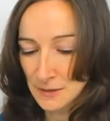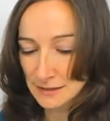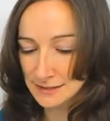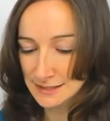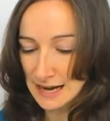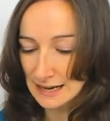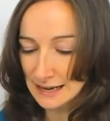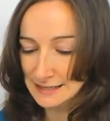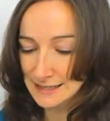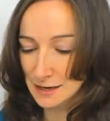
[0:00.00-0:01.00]
The
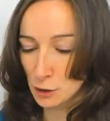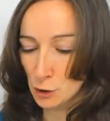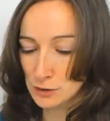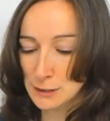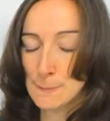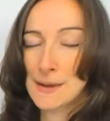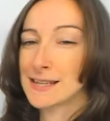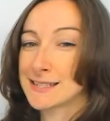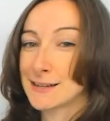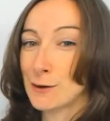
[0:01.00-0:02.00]
stargazing looked
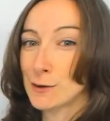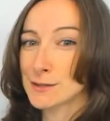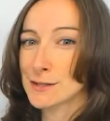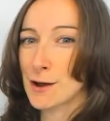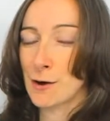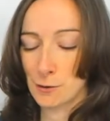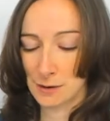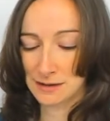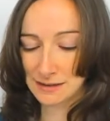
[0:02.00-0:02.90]
amazing also.